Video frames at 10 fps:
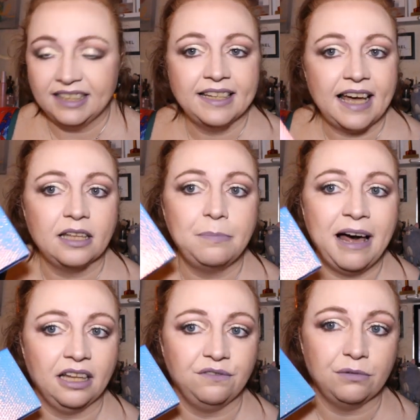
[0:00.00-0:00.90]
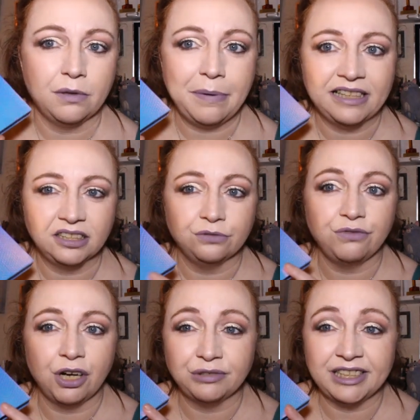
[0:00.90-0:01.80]
didn't get the palette from the
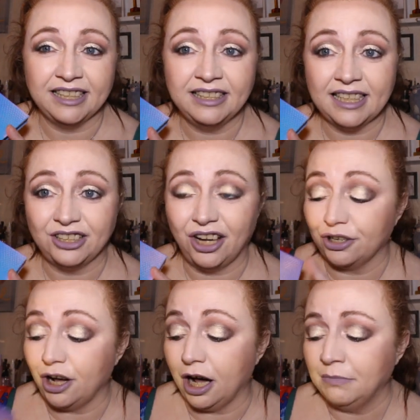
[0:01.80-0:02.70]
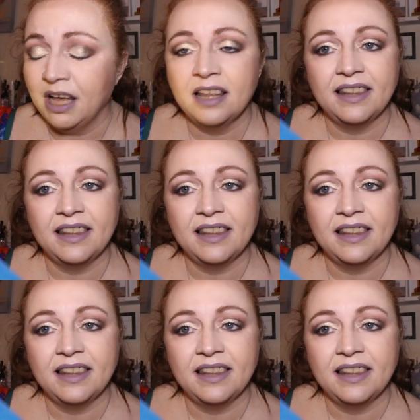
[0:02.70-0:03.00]
pastelroses.com